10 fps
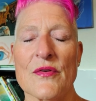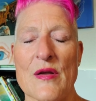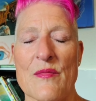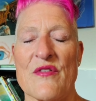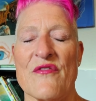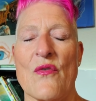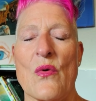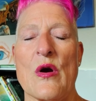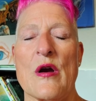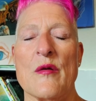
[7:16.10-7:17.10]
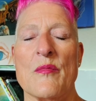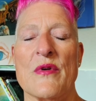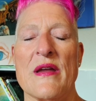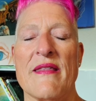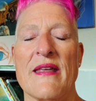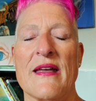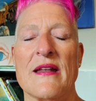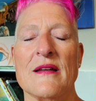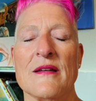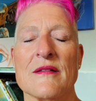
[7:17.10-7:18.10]
Number four, breathe
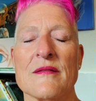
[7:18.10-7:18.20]
in.